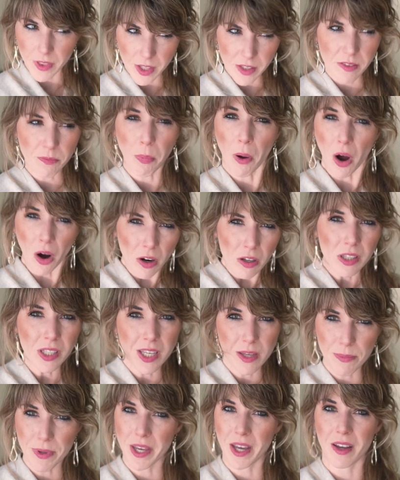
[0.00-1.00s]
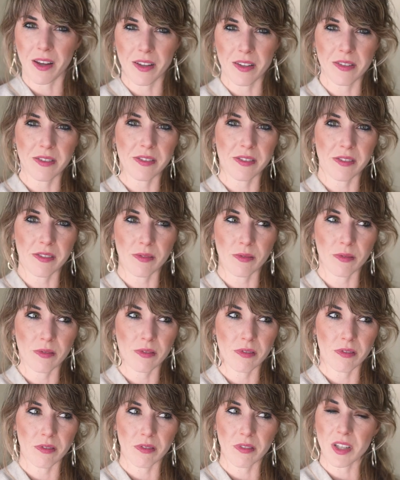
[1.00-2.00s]
And that's partly because
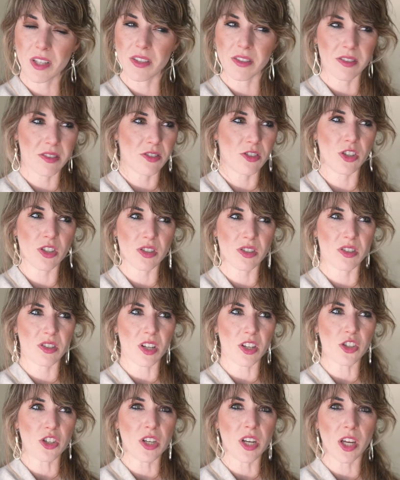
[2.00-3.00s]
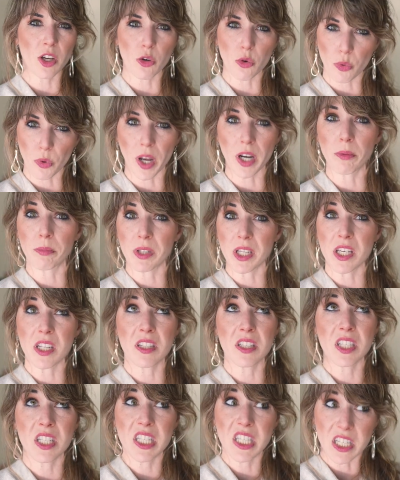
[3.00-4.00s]
it's just such an incredibly
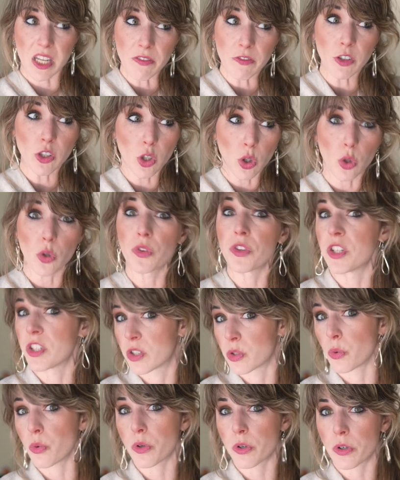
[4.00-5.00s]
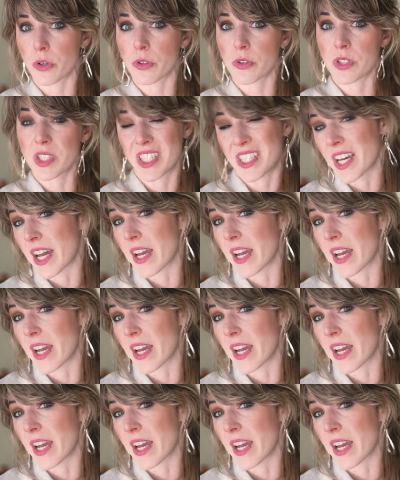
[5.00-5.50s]
difficult disorder to